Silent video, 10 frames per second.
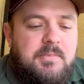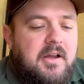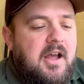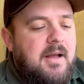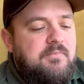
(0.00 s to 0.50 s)

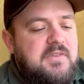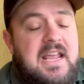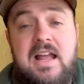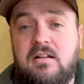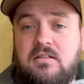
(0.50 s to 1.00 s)
But
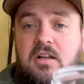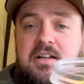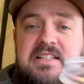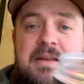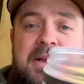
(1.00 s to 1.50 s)
yeah, like
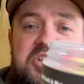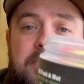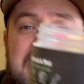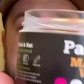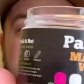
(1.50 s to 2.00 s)
I say, magic
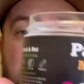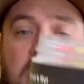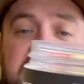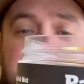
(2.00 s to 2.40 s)
beans, if you want to